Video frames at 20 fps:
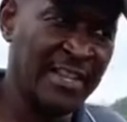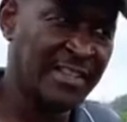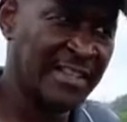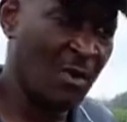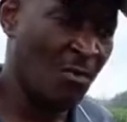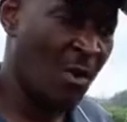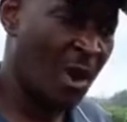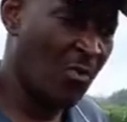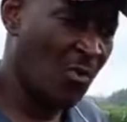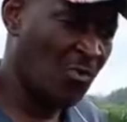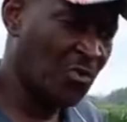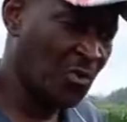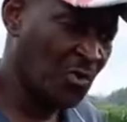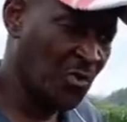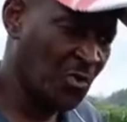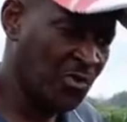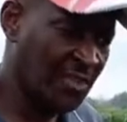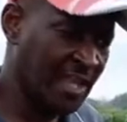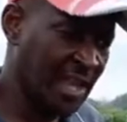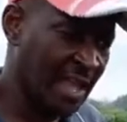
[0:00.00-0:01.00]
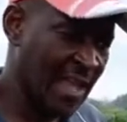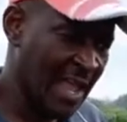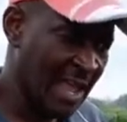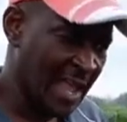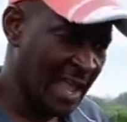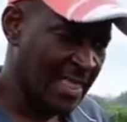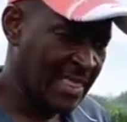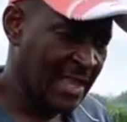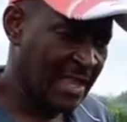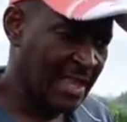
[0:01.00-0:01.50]
that we are going to use the
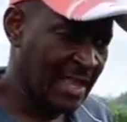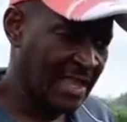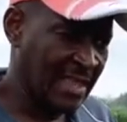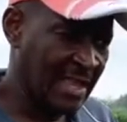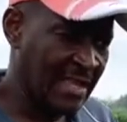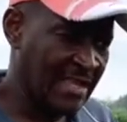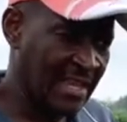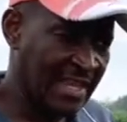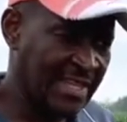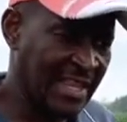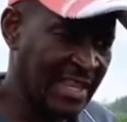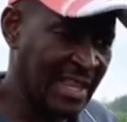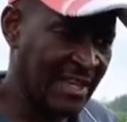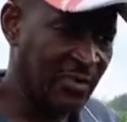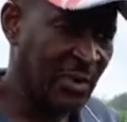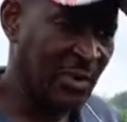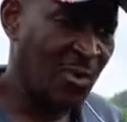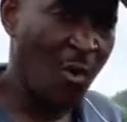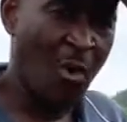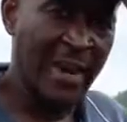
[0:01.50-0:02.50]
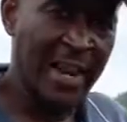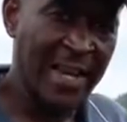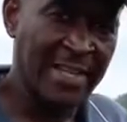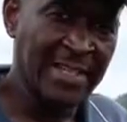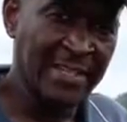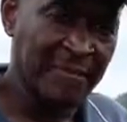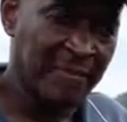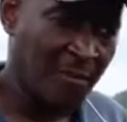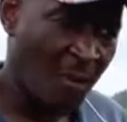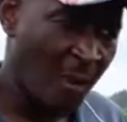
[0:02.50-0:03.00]
data that we collect
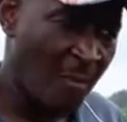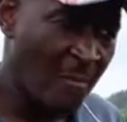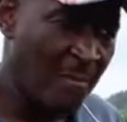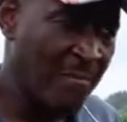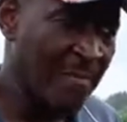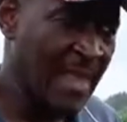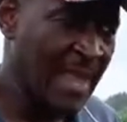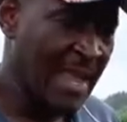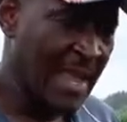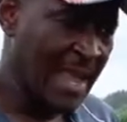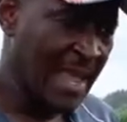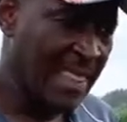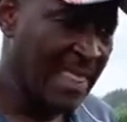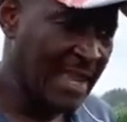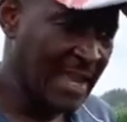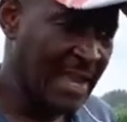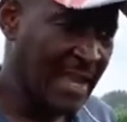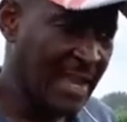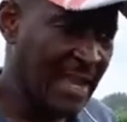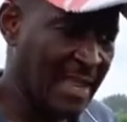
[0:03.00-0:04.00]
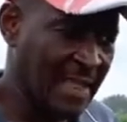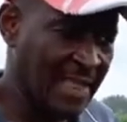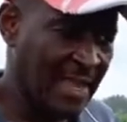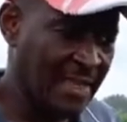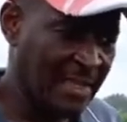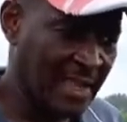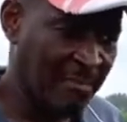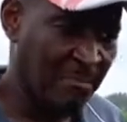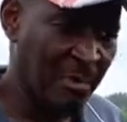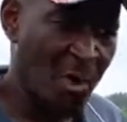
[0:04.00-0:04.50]
from the
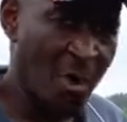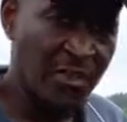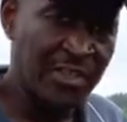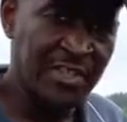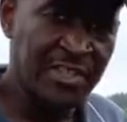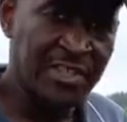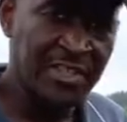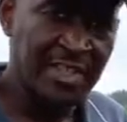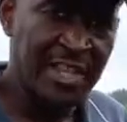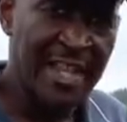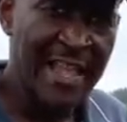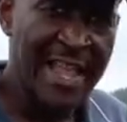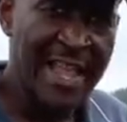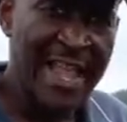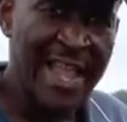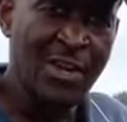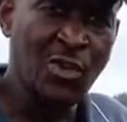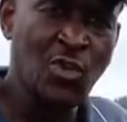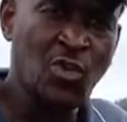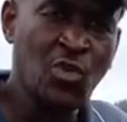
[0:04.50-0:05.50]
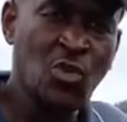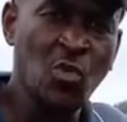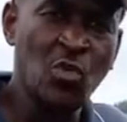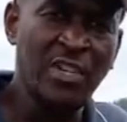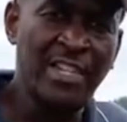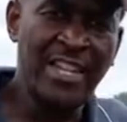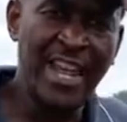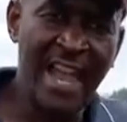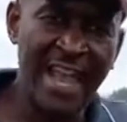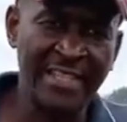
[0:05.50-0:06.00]
plots to
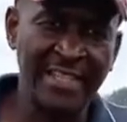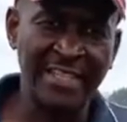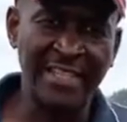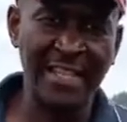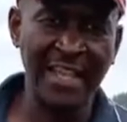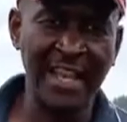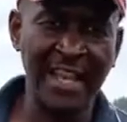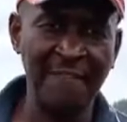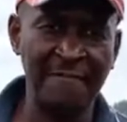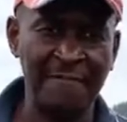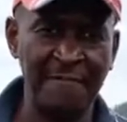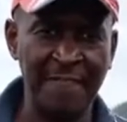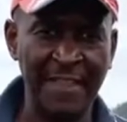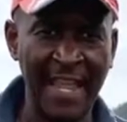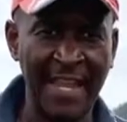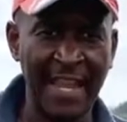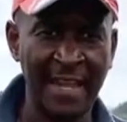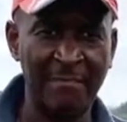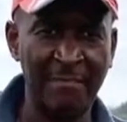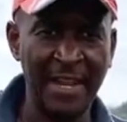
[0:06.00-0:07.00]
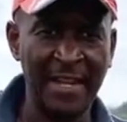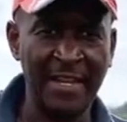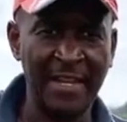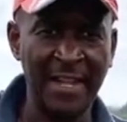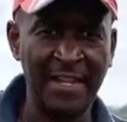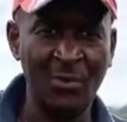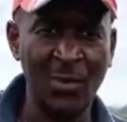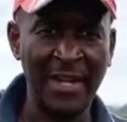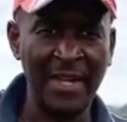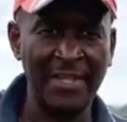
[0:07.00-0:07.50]
test if they can
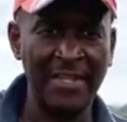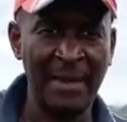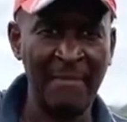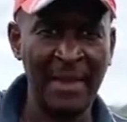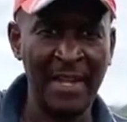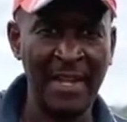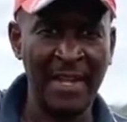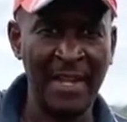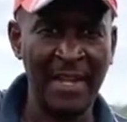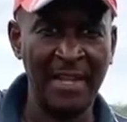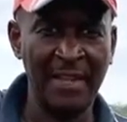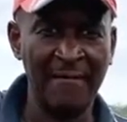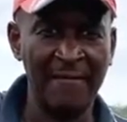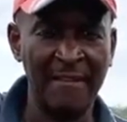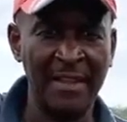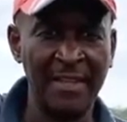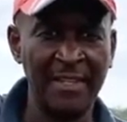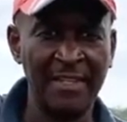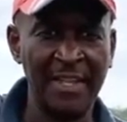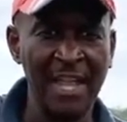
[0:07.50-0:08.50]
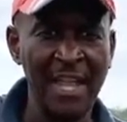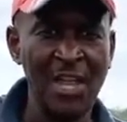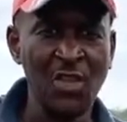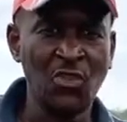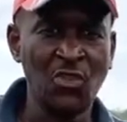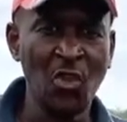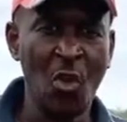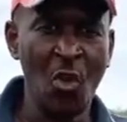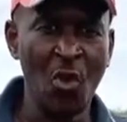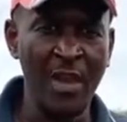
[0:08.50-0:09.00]
predict what is happening in the field.
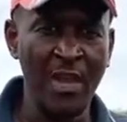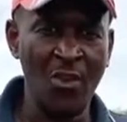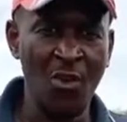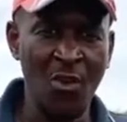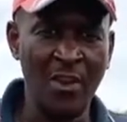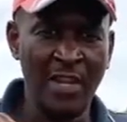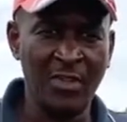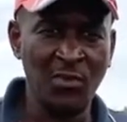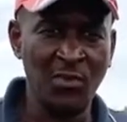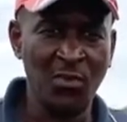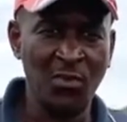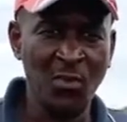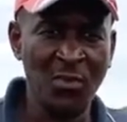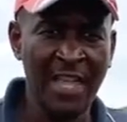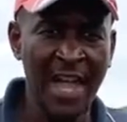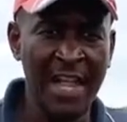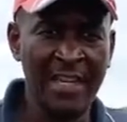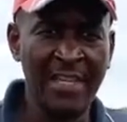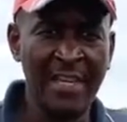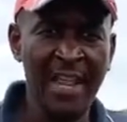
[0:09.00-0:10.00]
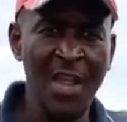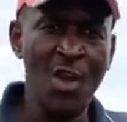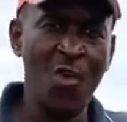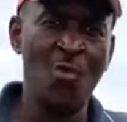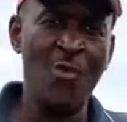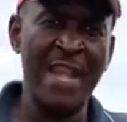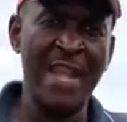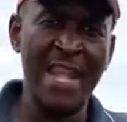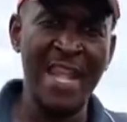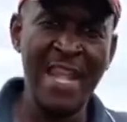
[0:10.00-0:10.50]
So in order to do that,
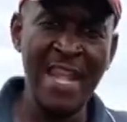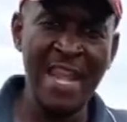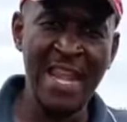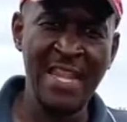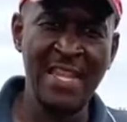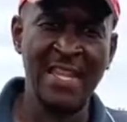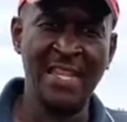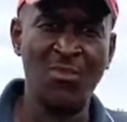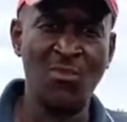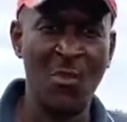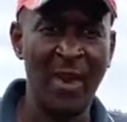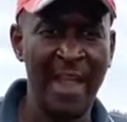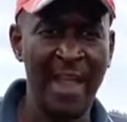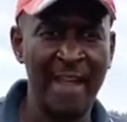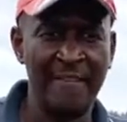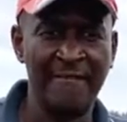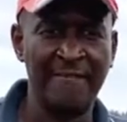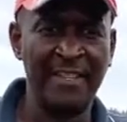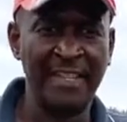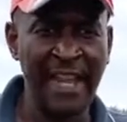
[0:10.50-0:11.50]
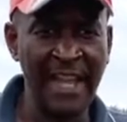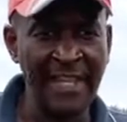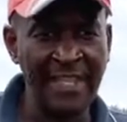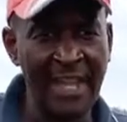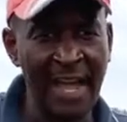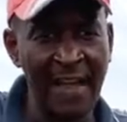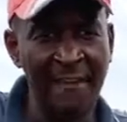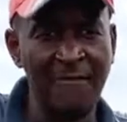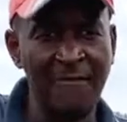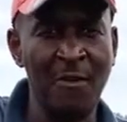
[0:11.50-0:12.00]
we need to have
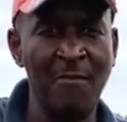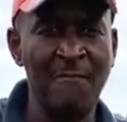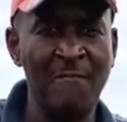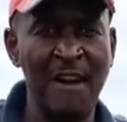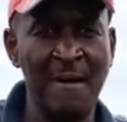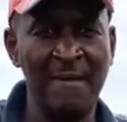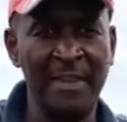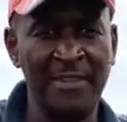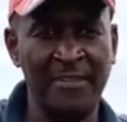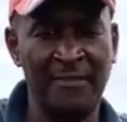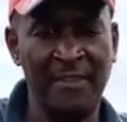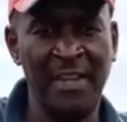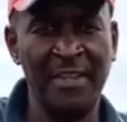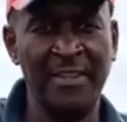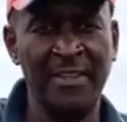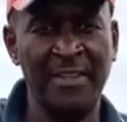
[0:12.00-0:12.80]
data from farmers' field.